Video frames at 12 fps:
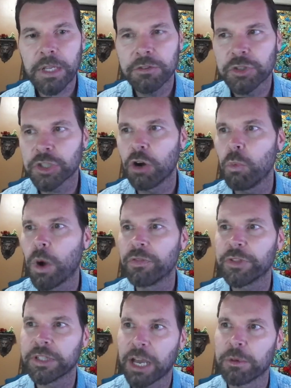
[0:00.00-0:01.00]
So
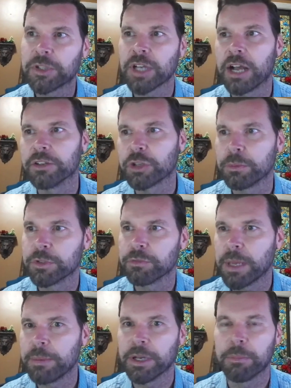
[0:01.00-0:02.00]
one thing that we saw in terms
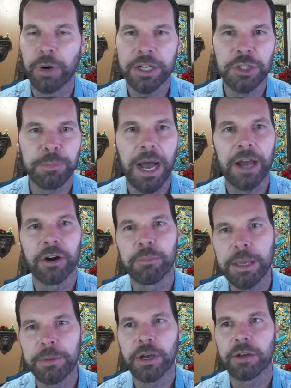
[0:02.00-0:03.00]
of maybe a bright spot or
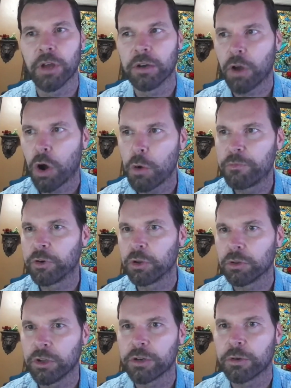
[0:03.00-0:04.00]
maybe a
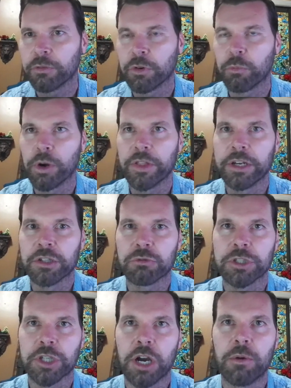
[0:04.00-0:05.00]
hopeful look of where the
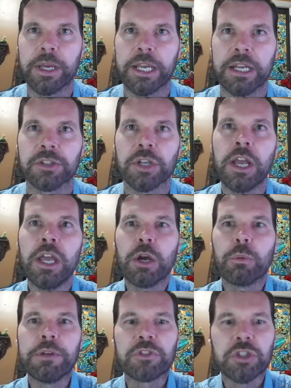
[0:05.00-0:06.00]
industry is going is
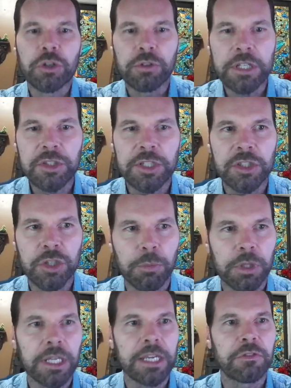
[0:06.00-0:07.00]
we've certainly seen some
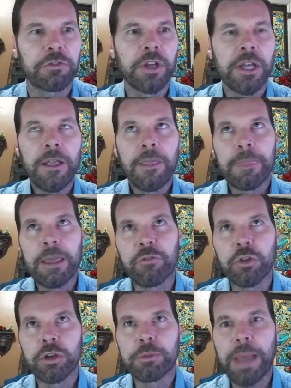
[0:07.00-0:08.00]
relief. If
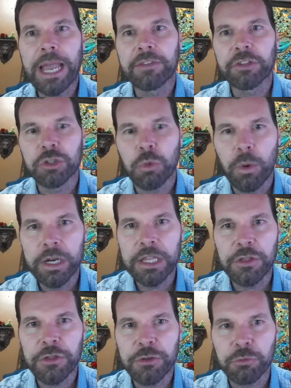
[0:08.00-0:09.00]
you look back at the
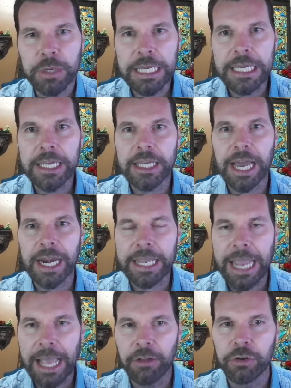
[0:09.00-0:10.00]
23 kind of
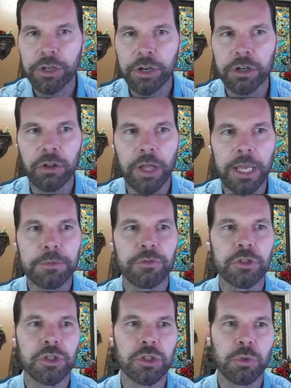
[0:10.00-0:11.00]
calendar year claims
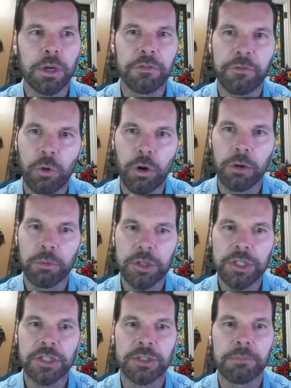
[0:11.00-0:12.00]
versus 24, we're
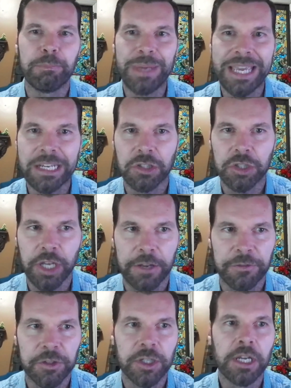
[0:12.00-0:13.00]
seeing some big
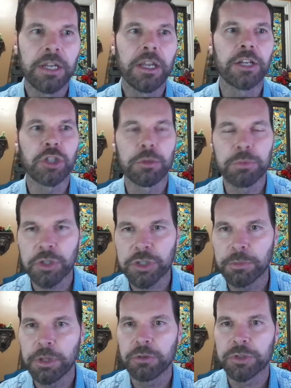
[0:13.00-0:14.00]
shifts in terms of
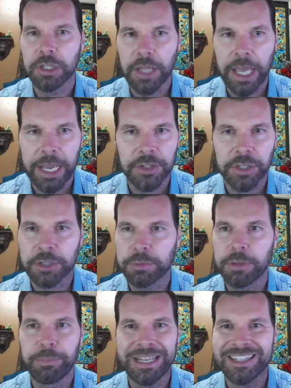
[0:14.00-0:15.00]
some of those delays. Like
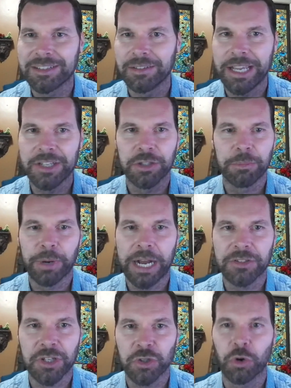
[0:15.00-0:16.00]
some of the biggest delays in the
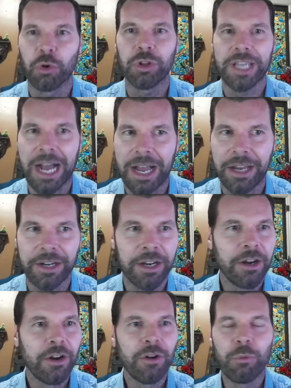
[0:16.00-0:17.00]
process early on
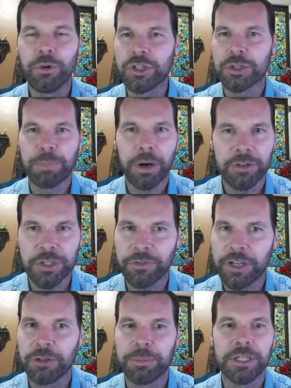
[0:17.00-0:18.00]
were just parts
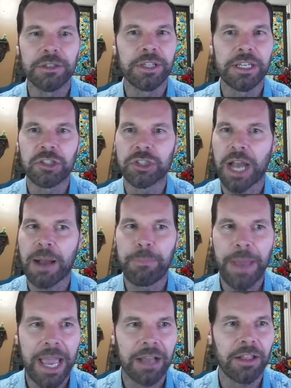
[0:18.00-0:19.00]
availability,
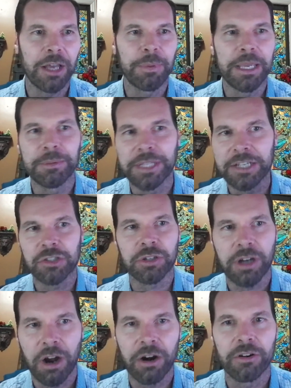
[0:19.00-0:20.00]
shop backlog, being able to get
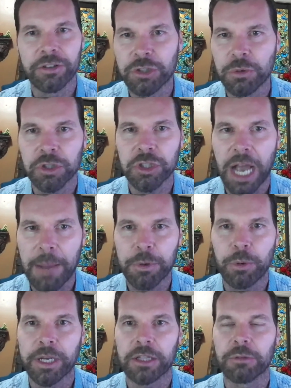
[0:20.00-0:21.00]
your car into a
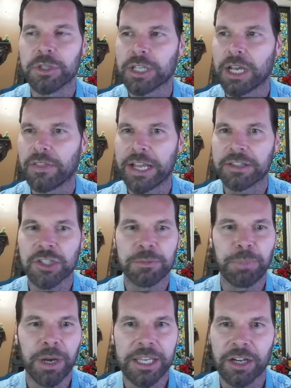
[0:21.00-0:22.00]
shop quickly. We saw that
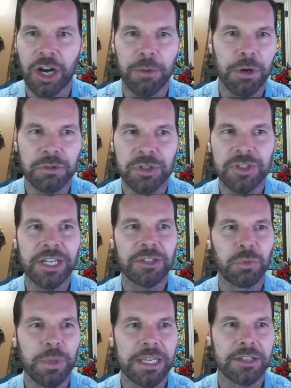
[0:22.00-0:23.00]
spike at almost
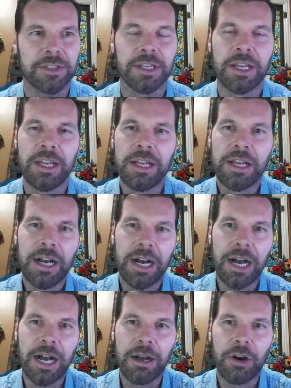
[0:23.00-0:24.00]
6 weeks.
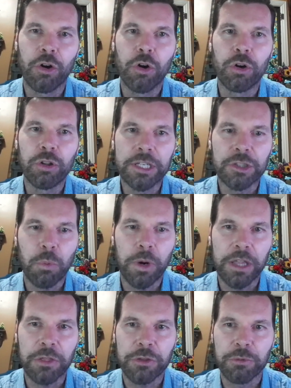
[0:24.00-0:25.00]
Early
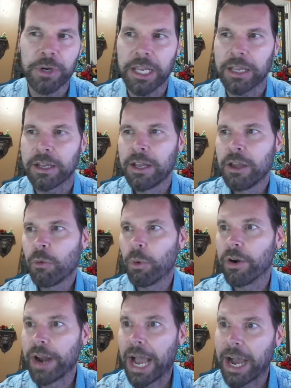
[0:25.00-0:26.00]
23,
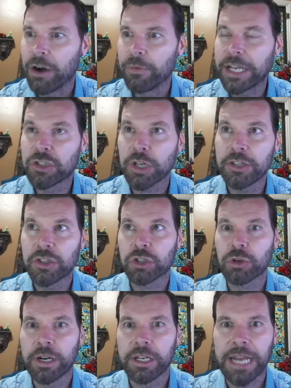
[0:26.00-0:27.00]
where now it's
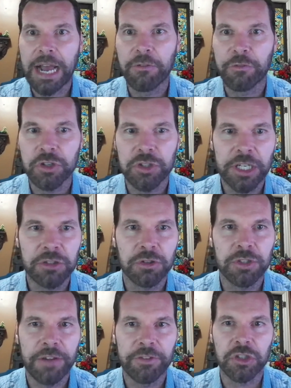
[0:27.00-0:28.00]
trended down for 6
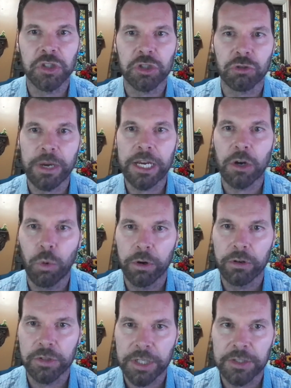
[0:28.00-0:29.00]
or 7 straight
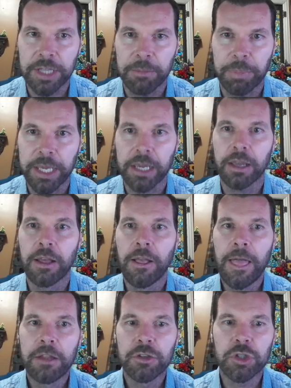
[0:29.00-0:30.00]
quarters since that peak.
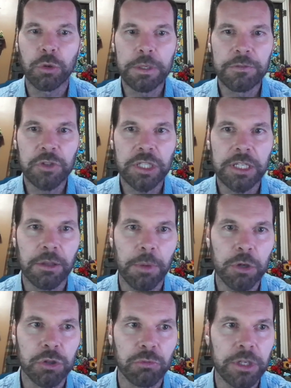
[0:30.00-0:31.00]
So we've seen the
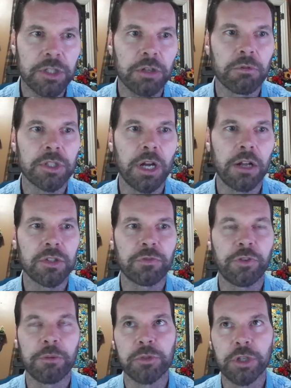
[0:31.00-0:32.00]
most recent
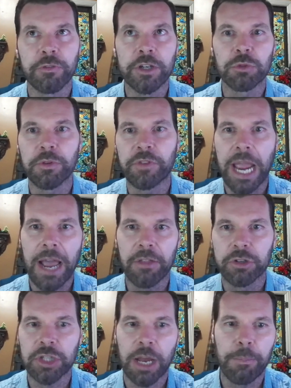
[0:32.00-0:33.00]
results from surveys we've
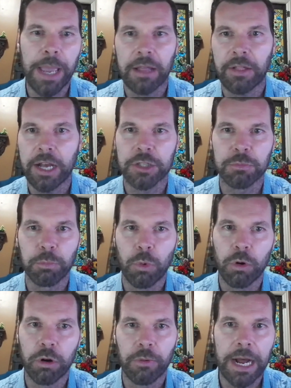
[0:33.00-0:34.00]
gathered. Shop backlogs
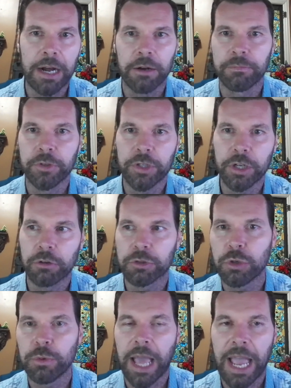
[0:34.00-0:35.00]
more around
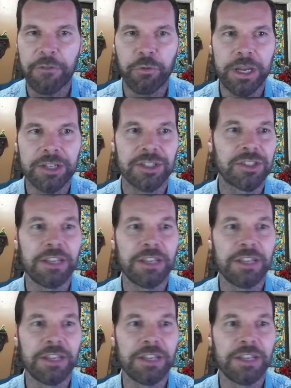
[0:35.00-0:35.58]
2.5 weeks.